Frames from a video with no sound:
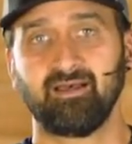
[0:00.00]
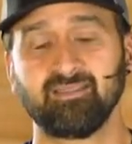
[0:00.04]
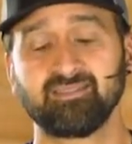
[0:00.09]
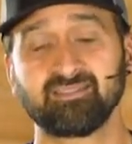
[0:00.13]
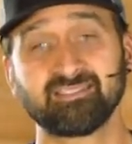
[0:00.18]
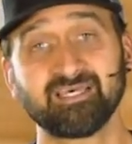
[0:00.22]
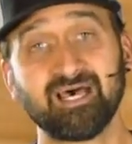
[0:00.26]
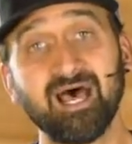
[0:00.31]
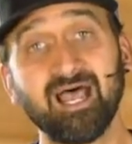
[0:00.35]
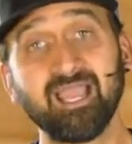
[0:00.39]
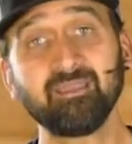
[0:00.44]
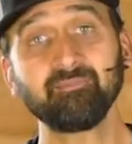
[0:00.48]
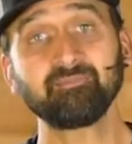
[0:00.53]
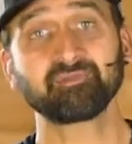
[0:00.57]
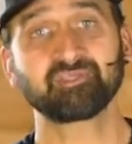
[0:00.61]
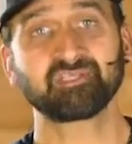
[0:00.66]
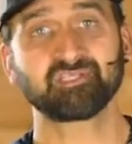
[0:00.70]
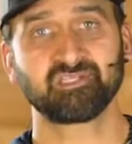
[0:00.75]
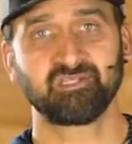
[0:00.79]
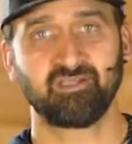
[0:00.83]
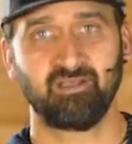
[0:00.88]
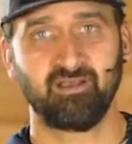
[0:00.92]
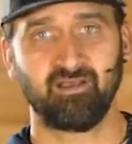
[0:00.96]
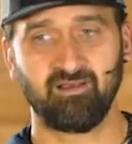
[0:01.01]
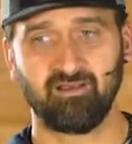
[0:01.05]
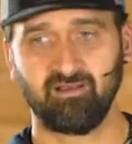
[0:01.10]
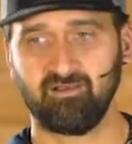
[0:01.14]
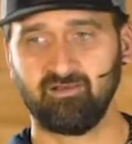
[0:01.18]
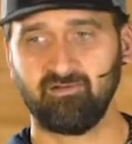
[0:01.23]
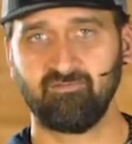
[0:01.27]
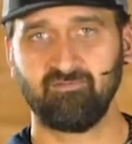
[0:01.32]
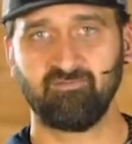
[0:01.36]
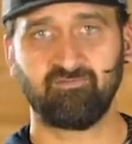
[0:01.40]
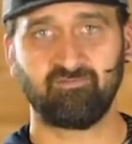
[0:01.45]
types
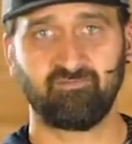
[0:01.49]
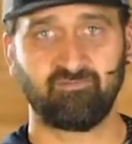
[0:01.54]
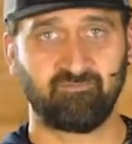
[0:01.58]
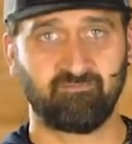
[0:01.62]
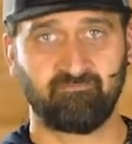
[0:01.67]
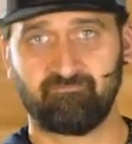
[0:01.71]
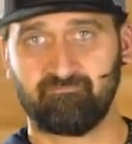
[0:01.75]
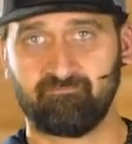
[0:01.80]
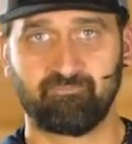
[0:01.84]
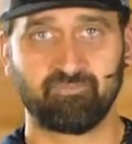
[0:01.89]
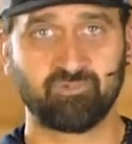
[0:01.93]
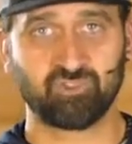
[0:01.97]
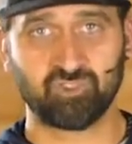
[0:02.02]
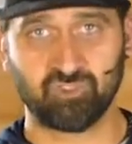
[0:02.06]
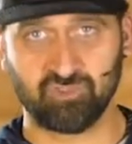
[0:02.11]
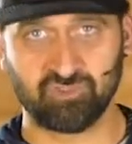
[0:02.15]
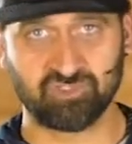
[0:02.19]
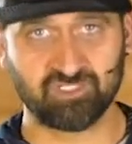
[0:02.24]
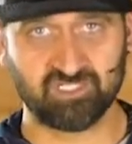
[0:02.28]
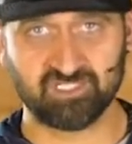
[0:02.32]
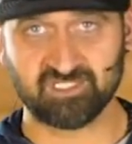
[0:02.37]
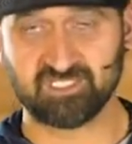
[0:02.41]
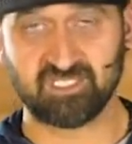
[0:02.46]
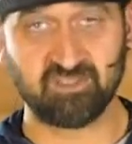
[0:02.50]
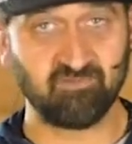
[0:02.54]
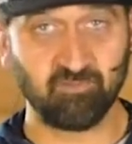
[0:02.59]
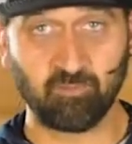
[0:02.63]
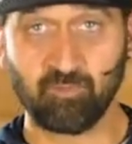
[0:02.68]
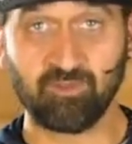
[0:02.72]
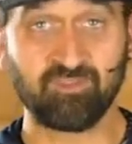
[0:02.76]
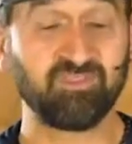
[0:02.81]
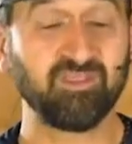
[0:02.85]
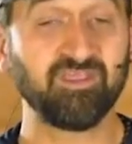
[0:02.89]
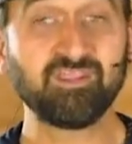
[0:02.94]
of churches,
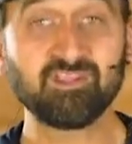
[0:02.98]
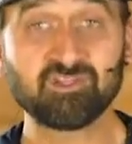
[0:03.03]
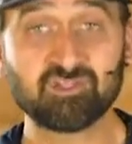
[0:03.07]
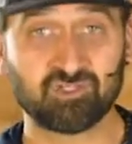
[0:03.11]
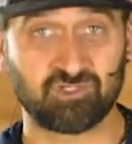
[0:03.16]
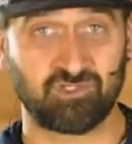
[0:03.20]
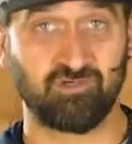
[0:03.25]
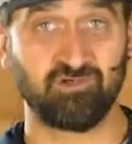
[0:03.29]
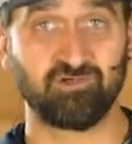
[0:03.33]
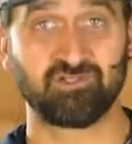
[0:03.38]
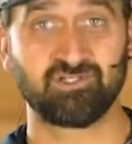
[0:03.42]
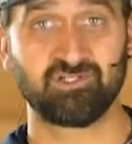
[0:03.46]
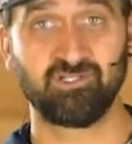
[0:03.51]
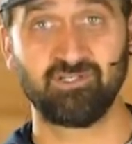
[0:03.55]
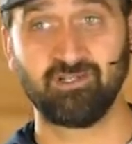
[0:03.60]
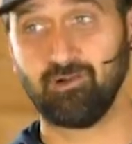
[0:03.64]
even within a church.